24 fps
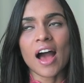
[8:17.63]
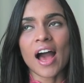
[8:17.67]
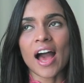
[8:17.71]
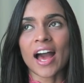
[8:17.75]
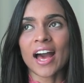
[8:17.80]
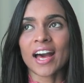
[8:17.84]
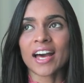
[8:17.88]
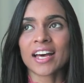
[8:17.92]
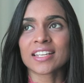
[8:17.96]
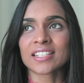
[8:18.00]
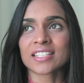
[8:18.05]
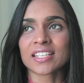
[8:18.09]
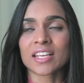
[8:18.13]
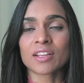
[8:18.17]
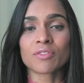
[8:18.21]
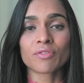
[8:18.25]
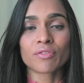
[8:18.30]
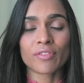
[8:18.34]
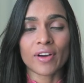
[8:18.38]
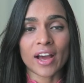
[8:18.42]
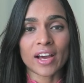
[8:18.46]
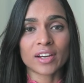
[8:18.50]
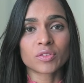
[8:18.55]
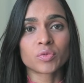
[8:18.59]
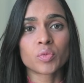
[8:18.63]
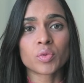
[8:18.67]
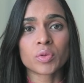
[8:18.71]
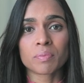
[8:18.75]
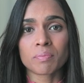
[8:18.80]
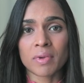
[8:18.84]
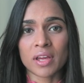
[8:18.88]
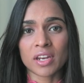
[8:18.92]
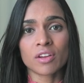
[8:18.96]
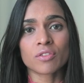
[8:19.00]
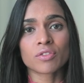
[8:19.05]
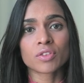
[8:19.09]
And in fact, with
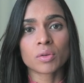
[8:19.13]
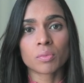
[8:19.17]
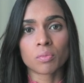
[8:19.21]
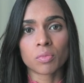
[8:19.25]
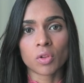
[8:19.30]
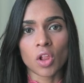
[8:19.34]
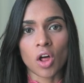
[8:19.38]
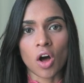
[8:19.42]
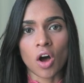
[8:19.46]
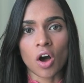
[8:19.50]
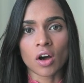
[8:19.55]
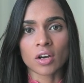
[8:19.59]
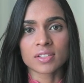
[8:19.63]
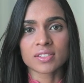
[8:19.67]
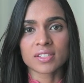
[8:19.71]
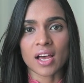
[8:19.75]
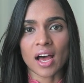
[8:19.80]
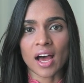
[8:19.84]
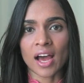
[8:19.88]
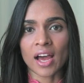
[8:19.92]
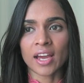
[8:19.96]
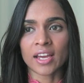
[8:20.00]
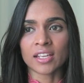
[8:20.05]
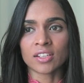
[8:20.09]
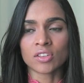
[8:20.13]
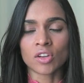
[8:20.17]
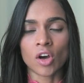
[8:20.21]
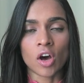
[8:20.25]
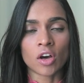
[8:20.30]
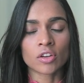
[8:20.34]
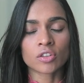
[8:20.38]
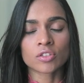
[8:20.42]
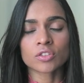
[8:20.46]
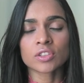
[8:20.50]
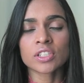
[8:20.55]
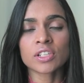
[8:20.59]
many of the blocks, I
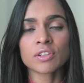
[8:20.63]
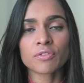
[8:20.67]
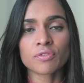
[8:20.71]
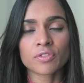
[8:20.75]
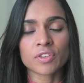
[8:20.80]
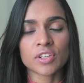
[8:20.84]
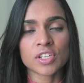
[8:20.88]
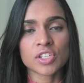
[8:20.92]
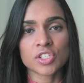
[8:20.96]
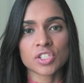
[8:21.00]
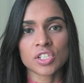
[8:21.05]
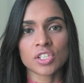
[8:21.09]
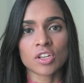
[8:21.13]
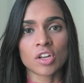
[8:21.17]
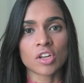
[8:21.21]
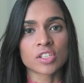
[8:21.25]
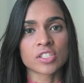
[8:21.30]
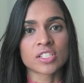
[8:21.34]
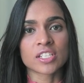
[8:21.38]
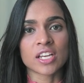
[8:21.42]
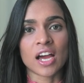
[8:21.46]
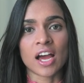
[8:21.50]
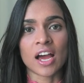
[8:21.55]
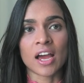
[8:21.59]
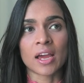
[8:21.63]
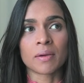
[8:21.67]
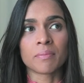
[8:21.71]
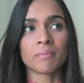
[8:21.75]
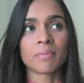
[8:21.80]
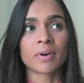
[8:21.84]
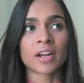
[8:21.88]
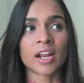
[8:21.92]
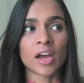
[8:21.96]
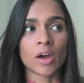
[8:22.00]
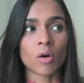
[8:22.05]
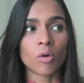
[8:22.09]
not only finished it on time,
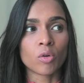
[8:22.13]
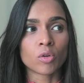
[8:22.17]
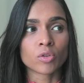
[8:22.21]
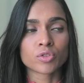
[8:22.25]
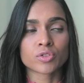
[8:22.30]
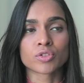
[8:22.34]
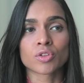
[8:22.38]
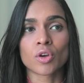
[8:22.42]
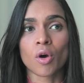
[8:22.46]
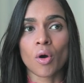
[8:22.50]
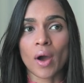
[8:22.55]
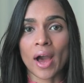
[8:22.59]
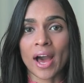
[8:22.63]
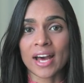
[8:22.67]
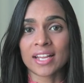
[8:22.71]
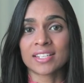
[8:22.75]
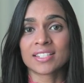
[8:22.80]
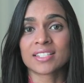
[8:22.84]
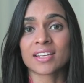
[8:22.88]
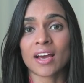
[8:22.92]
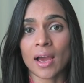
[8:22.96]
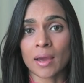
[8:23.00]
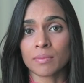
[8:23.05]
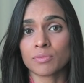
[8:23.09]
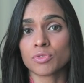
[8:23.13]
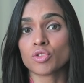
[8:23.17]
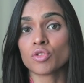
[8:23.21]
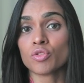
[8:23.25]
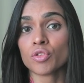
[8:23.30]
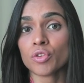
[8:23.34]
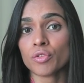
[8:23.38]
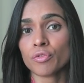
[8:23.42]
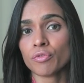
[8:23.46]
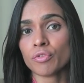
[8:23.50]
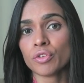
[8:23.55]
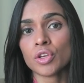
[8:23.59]
but I also had time to
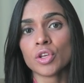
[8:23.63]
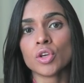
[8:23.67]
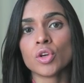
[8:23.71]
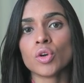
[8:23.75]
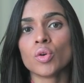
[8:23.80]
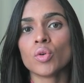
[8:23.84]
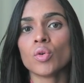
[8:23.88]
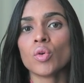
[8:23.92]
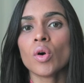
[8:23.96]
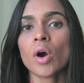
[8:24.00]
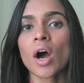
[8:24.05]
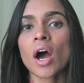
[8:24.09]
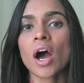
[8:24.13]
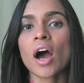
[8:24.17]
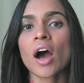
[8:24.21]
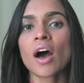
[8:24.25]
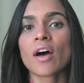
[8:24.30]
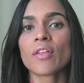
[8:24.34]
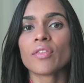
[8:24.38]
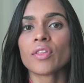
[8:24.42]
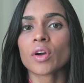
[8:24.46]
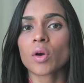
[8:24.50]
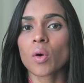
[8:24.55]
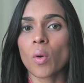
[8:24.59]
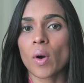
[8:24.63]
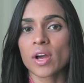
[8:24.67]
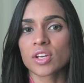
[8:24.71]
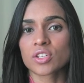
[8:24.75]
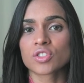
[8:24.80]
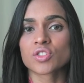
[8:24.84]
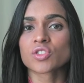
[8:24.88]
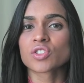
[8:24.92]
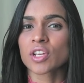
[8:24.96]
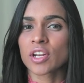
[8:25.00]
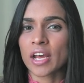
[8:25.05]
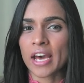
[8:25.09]
review the
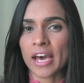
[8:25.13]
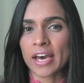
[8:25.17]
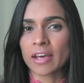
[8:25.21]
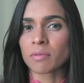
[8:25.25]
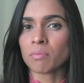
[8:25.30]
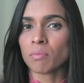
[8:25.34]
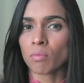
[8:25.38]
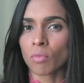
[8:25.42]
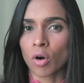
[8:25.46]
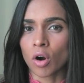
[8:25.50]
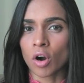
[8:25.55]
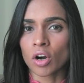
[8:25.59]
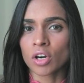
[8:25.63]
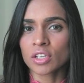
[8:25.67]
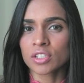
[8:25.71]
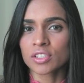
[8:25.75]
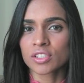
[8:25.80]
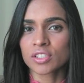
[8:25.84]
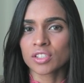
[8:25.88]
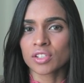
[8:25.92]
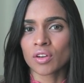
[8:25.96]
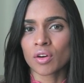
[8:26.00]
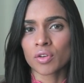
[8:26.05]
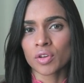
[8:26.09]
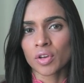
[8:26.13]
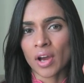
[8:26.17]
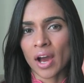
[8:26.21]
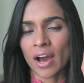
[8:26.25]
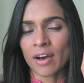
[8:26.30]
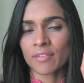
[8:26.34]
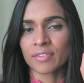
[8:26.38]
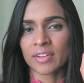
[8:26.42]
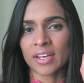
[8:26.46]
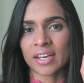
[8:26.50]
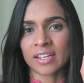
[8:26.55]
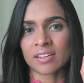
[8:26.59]
questions that I had marked. You know, you
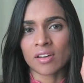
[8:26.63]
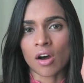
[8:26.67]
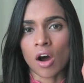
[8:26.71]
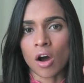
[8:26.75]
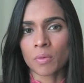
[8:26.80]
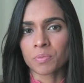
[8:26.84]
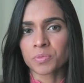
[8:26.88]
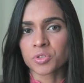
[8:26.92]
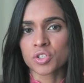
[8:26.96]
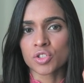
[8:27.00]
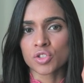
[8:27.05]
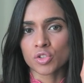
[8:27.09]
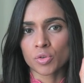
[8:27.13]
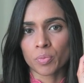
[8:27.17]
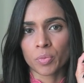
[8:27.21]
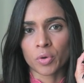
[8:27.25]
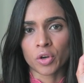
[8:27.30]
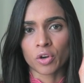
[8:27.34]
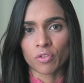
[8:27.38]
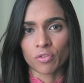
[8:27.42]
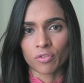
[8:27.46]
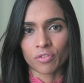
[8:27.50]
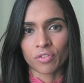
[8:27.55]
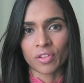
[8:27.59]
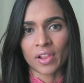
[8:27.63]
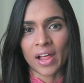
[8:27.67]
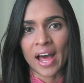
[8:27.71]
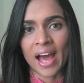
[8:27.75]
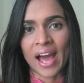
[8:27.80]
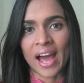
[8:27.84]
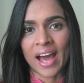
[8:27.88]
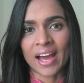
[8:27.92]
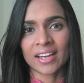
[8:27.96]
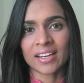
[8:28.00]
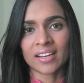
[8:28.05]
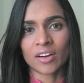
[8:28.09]
have that option to put a
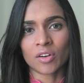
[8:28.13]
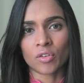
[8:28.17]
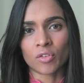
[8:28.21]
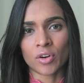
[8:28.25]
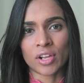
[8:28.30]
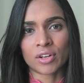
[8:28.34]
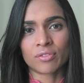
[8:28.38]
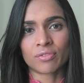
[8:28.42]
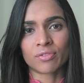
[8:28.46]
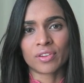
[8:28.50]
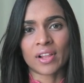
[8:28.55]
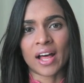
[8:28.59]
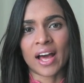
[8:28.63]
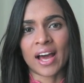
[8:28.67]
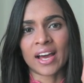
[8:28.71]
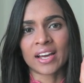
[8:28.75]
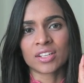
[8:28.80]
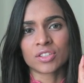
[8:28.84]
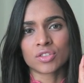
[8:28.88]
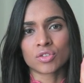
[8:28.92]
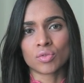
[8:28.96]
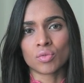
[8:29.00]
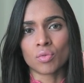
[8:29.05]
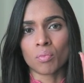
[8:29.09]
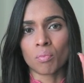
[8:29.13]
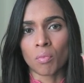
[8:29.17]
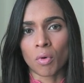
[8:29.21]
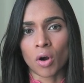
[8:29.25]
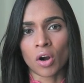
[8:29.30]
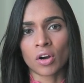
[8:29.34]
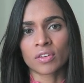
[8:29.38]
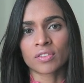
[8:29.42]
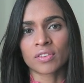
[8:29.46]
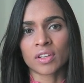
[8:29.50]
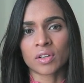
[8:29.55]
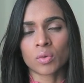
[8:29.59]
flag, a red flag, to
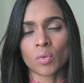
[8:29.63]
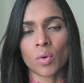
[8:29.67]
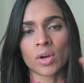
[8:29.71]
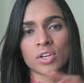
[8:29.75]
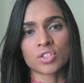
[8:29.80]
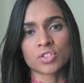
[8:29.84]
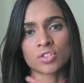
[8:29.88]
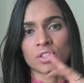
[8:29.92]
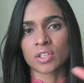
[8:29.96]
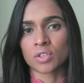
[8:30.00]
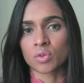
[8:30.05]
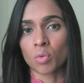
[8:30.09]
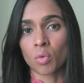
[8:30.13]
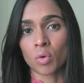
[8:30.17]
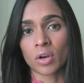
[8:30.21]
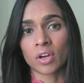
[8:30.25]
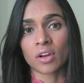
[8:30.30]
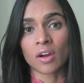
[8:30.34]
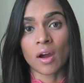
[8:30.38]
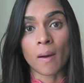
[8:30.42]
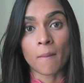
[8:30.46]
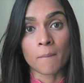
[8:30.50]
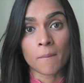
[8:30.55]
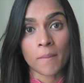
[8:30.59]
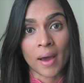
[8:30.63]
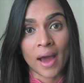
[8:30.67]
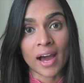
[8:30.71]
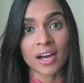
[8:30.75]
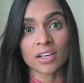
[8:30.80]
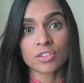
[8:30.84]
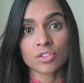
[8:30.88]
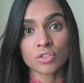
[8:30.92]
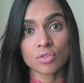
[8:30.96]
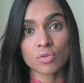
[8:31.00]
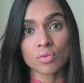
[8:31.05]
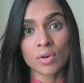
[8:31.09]
mark that question that you want to come
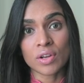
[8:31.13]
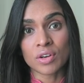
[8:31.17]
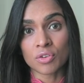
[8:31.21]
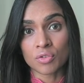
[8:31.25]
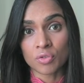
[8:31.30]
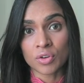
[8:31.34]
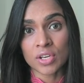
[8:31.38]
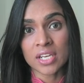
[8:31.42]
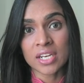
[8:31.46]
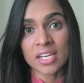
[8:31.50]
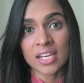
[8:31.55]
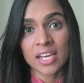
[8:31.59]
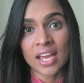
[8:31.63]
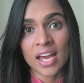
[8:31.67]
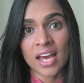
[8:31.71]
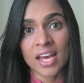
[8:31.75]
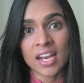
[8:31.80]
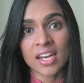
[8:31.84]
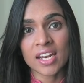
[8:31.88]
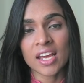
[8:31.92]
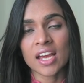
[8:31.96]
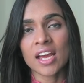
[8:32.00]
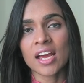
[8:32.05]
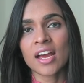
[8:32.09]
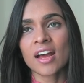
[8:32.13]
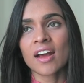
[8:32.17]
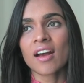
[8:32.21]
back to and read again.